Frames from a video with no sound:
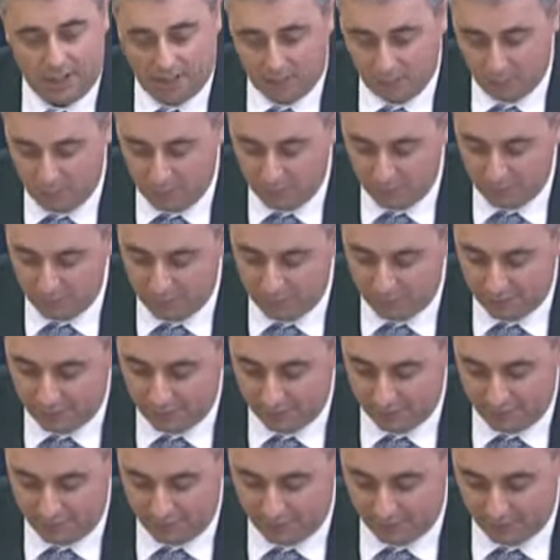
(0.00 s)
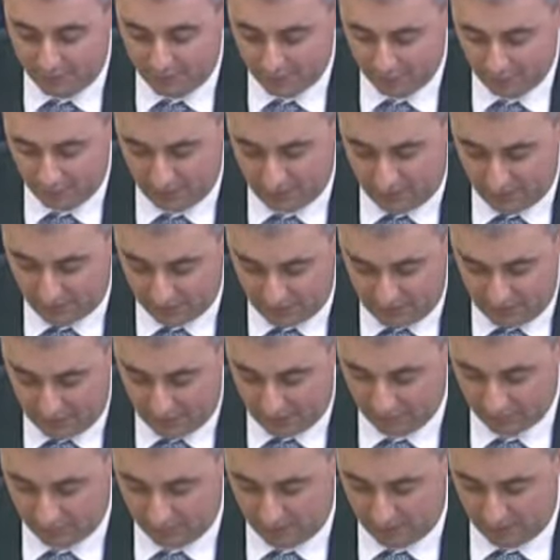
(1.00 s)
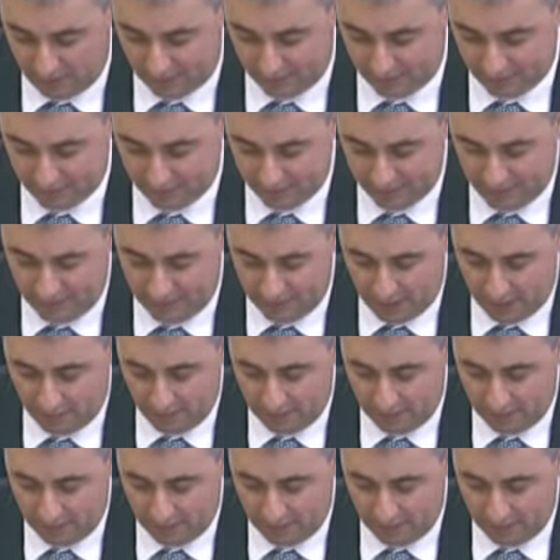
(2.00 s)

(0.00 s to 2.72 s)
and we will be reviewing with our airline partners